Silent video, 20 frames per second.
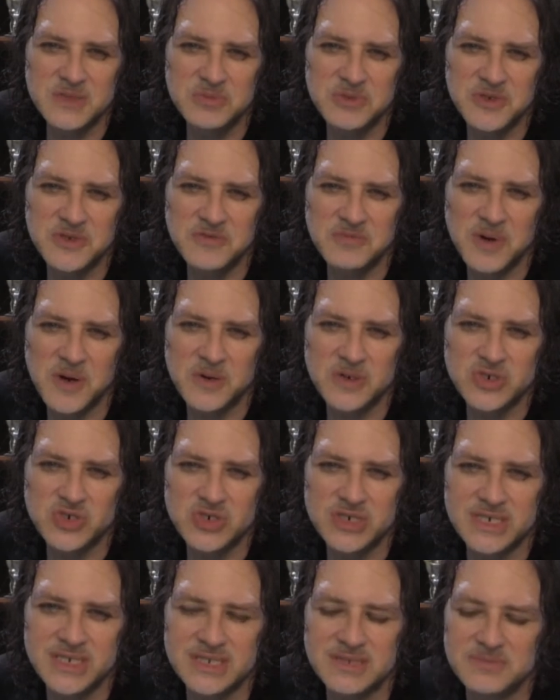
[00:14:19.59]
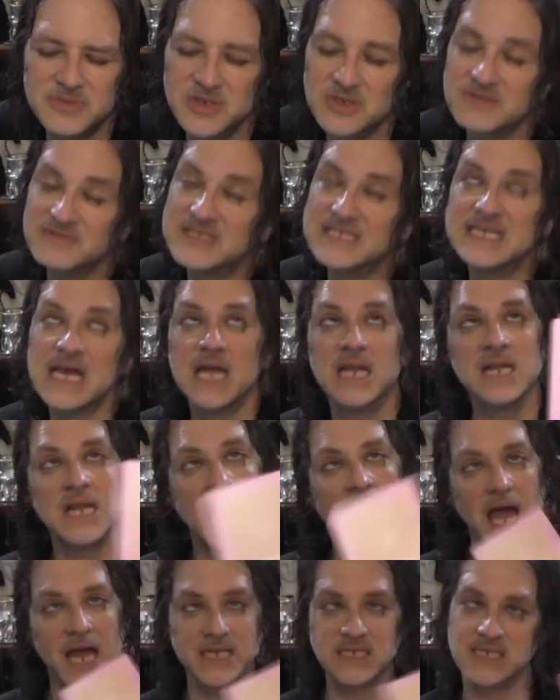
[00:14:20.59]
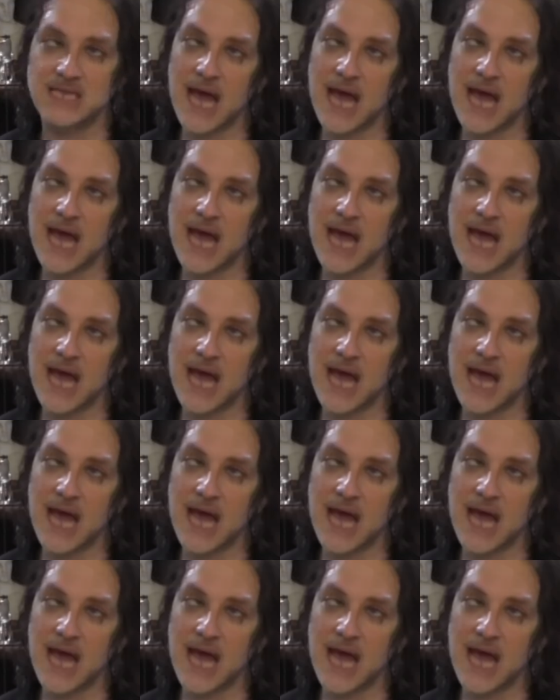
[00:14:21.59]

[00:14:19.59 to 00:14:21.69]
the beauty of poetry, the beauty of sunlight